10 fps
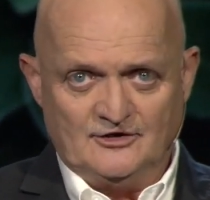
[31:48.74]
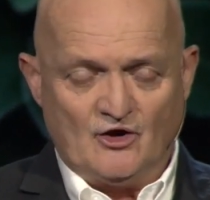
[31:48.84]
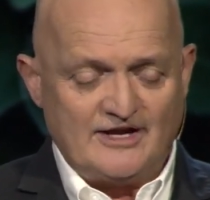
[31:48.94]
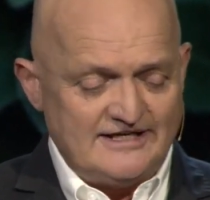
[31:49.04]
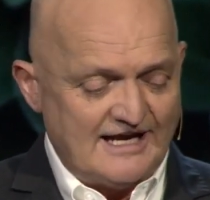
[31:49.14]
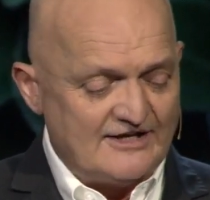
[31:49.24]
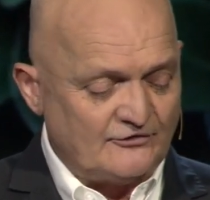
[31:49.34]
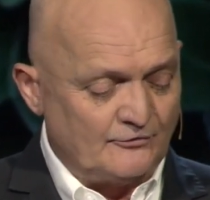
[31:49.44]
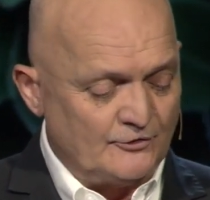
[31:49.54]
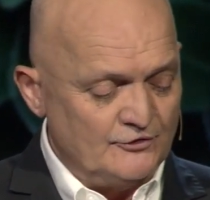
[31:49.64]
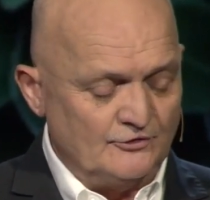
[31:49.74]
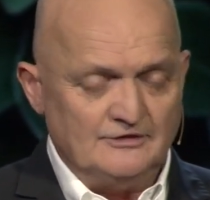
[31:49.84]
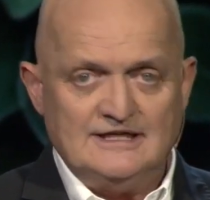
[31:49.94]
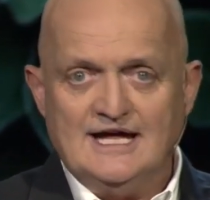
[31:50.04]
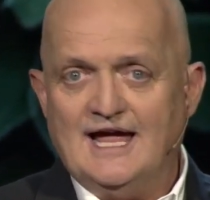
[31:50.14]
90 Days of
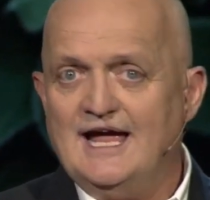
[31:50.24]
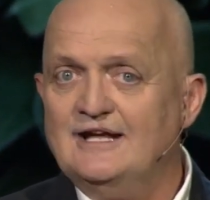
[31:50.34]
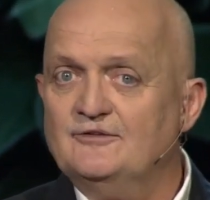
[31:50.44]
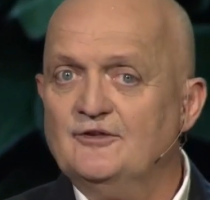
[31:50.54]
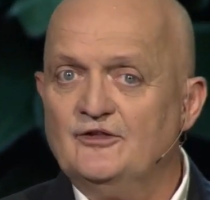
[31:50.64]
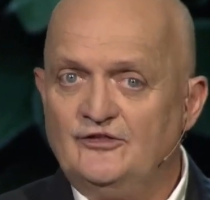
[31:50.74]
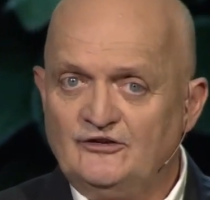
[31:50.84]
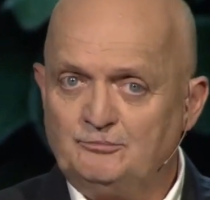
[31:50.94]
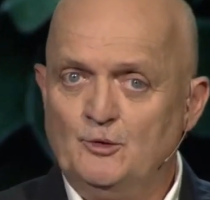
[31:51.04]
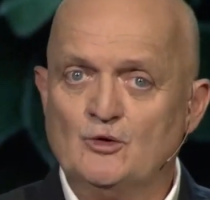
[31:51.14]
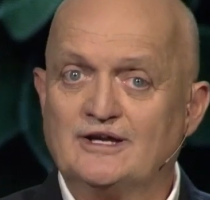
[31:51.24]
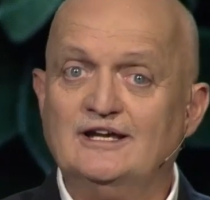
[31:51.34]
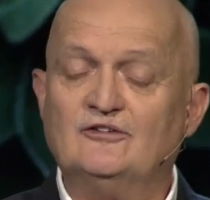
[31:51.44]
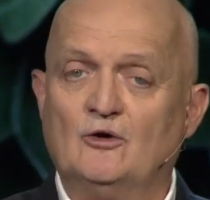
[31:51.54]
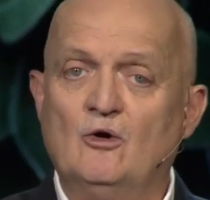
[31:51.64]
Renewal. And this book
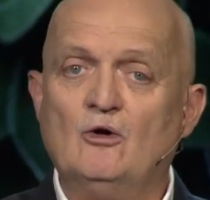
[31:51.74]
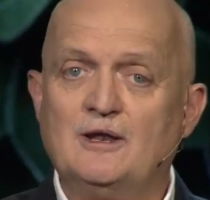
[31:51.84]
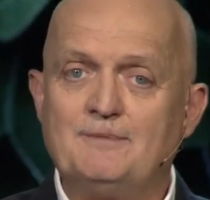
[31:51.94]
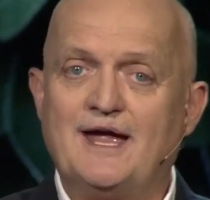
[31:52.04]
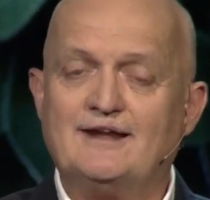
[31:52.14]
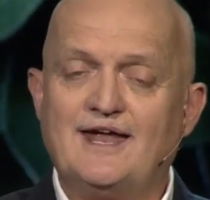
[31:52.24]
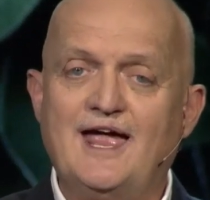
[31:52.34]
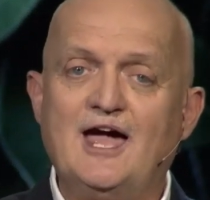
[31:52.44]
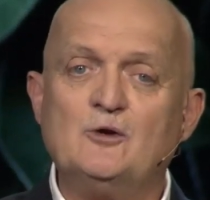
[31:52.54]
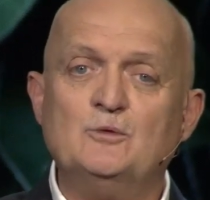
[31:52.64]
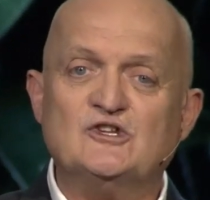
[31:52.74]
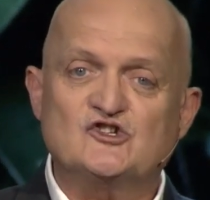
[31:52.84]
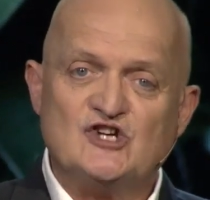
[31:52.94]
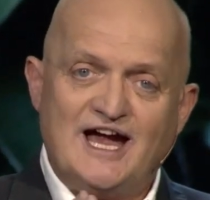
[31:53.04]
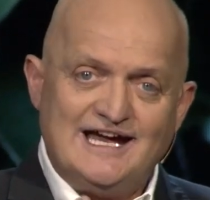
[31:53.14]
is all about how do we
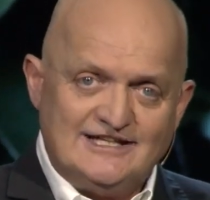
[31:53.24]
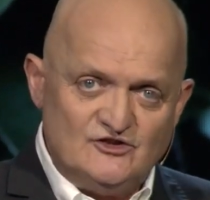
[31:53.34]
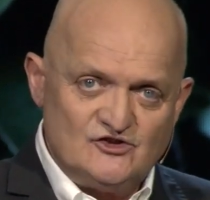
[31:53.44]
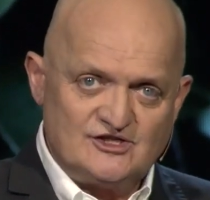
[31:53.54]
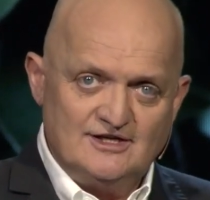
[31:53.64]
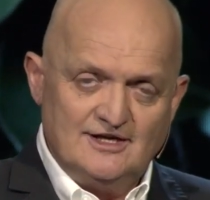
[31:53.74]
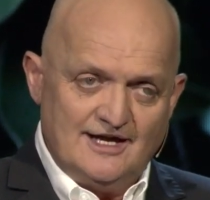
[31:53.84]
change